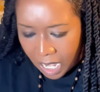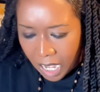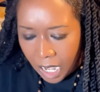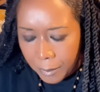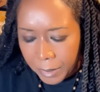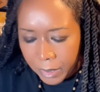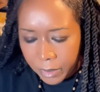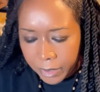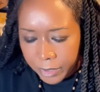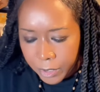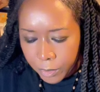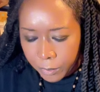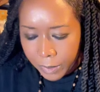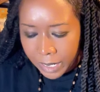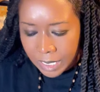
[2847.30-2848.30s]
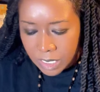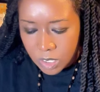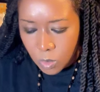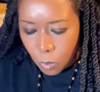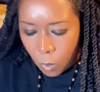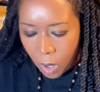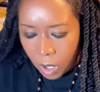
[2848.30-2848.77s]
I'm hearing you're ready
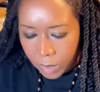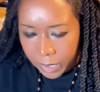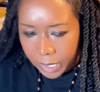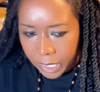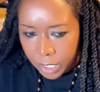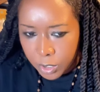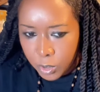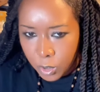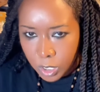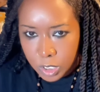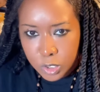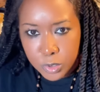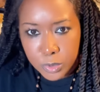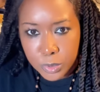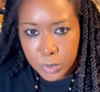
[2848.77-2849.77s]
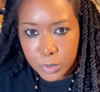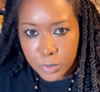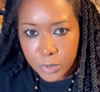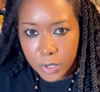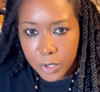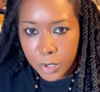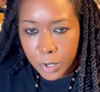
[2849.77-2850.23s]
to walk in your
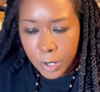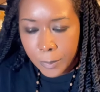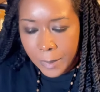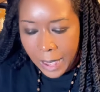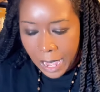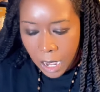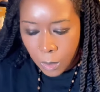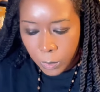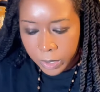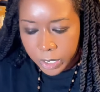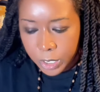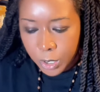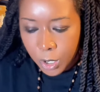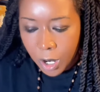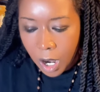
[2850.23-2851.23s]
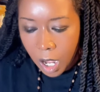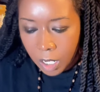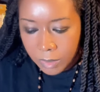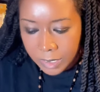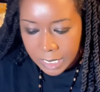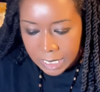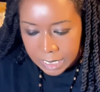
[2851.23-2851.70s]
truth, your power, your
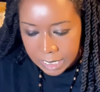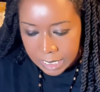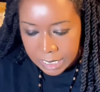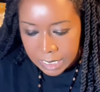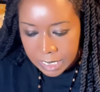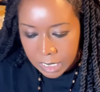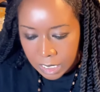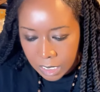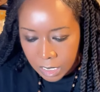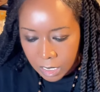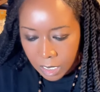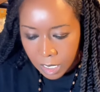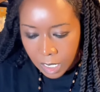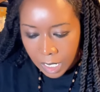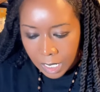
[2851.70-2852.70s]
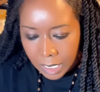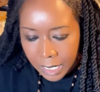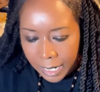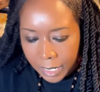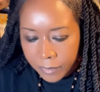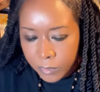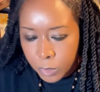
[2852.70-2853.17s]
authenticity.
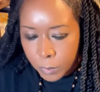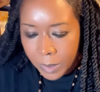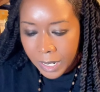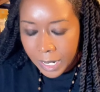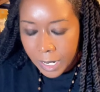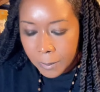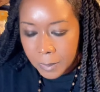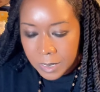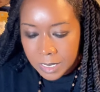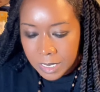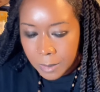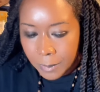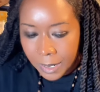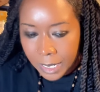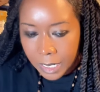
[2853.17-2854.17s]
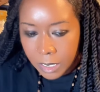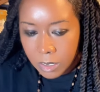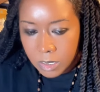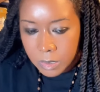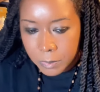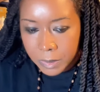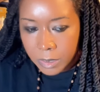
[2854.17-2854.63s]
Like if you've been helping somebody
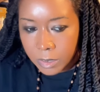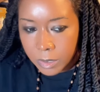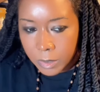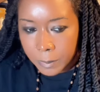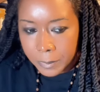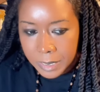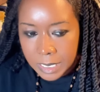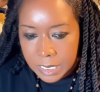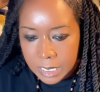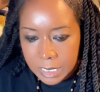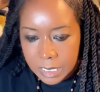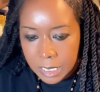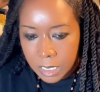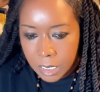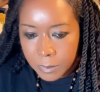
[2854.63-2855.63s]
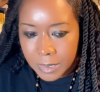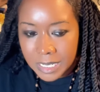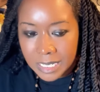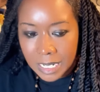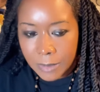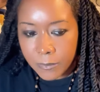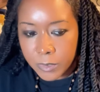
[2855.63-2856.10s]
else build their business up,
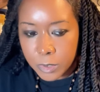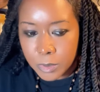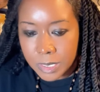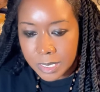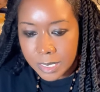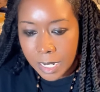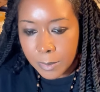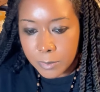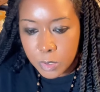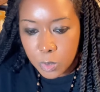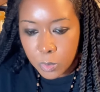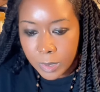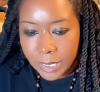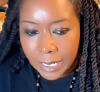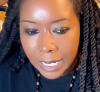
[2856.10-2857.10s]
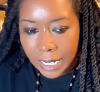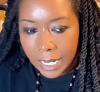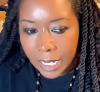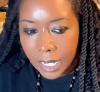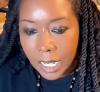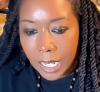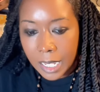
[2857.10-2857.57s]
it's time for you to stop doing
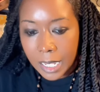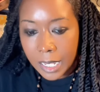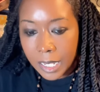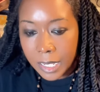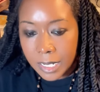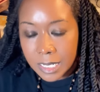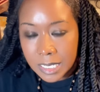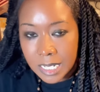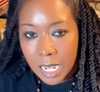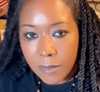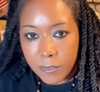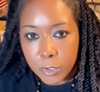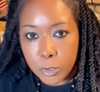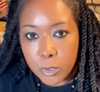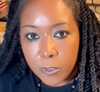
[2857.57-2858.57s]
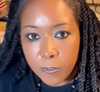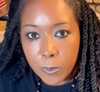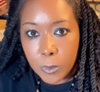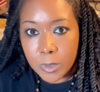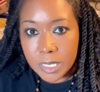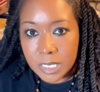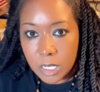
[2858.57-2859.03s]
that. And it's time for you to
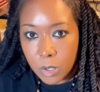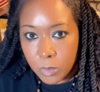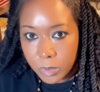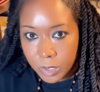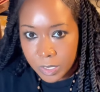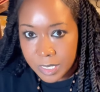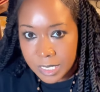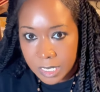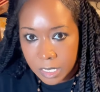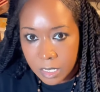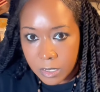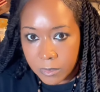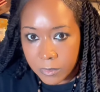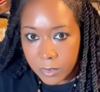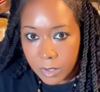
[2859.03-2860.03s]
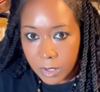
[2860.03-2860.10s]
focus on yourself.